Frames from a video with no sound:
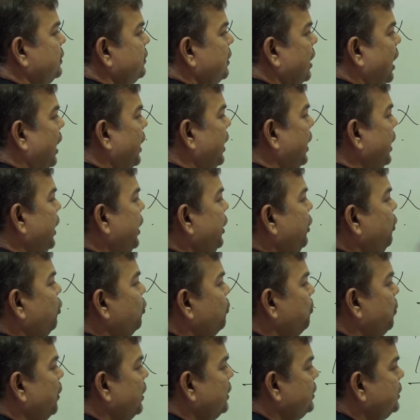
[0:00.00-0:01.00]

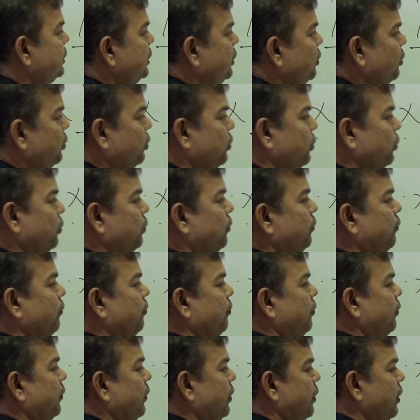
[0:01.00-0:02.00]
102 plus
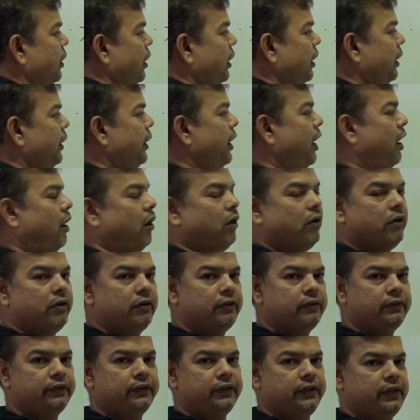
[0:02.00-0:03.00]
0. Now,
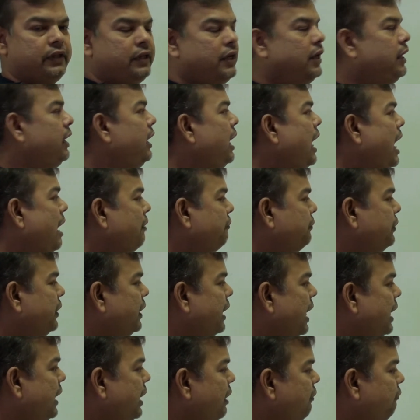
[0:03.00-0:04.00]
after
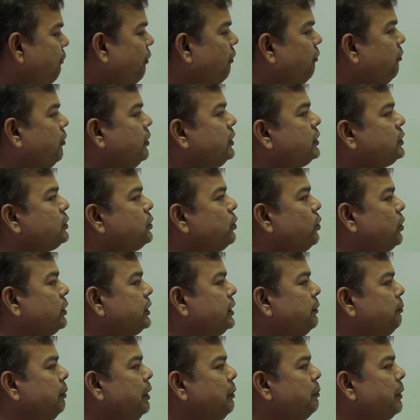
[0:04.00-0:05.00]
writing forward stroke,
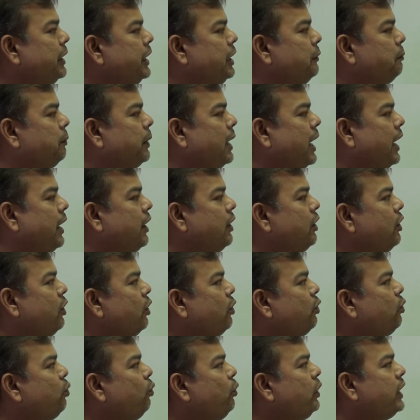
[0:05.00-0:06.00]
simply multiply.
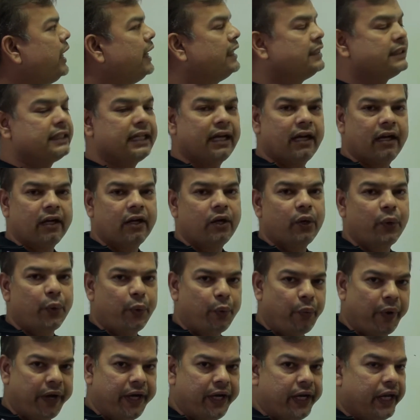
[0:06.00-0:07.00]
2 tens are
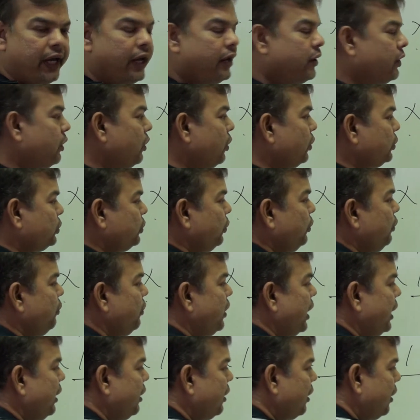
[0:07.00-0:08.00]
20. So you
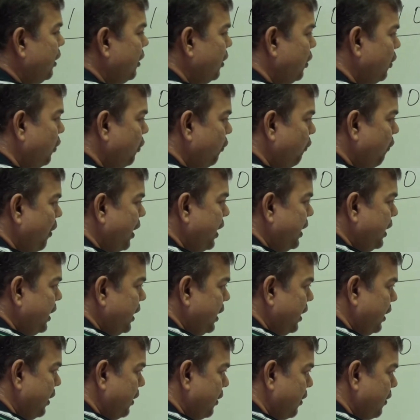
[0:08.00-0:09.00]
get 20
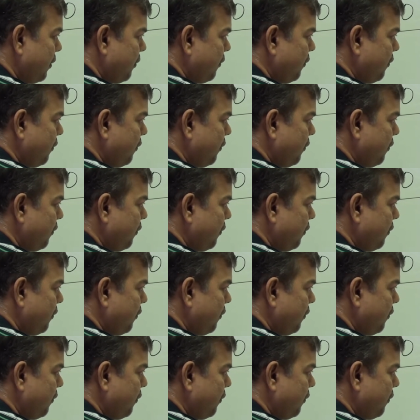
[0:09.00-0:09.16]
here.